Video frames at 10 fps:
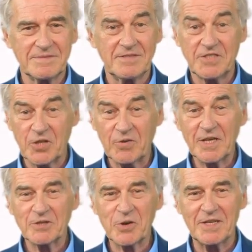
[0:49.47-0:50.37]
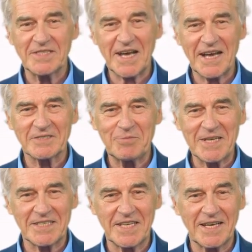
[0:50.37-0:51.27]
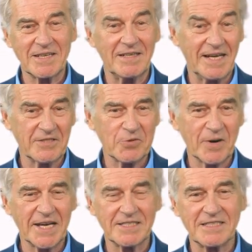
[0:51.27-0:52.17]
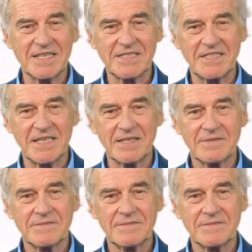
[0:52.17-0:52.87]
So we are going to add PulseZen and U S D C.